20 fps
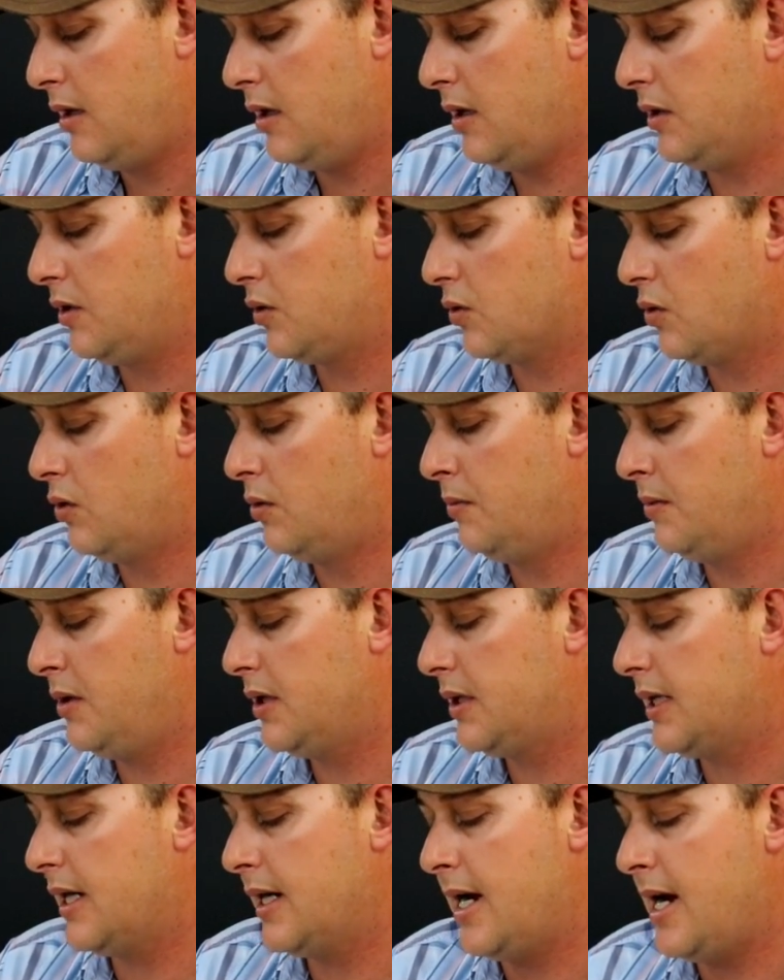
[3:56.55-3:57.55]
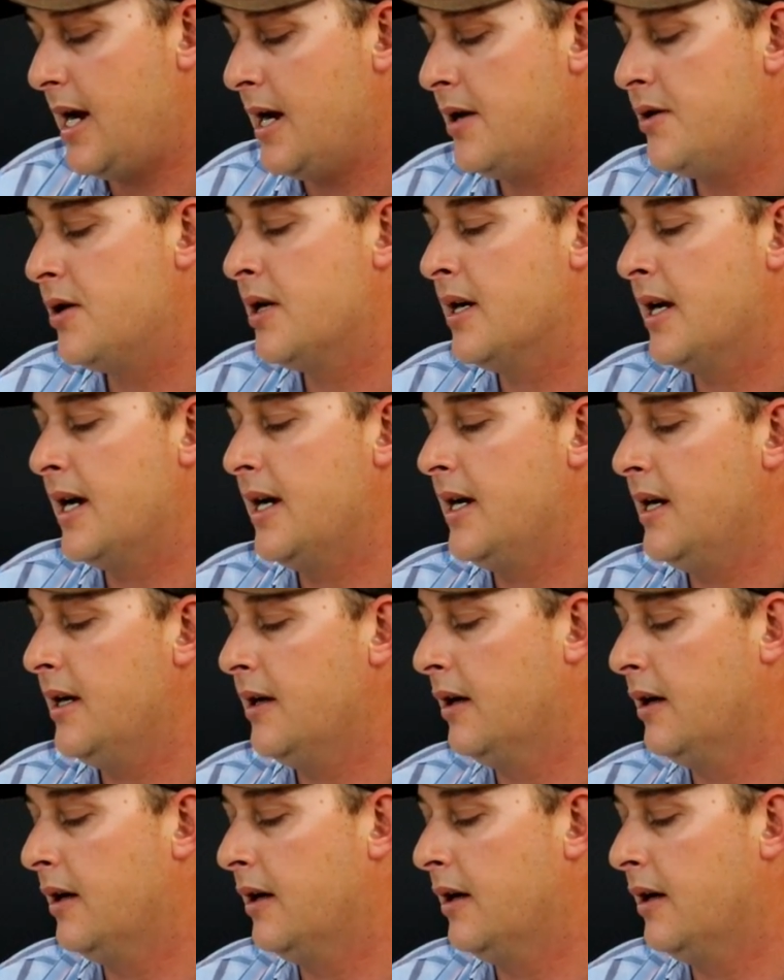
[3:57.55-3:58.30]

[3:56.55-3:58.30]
it's almost at 180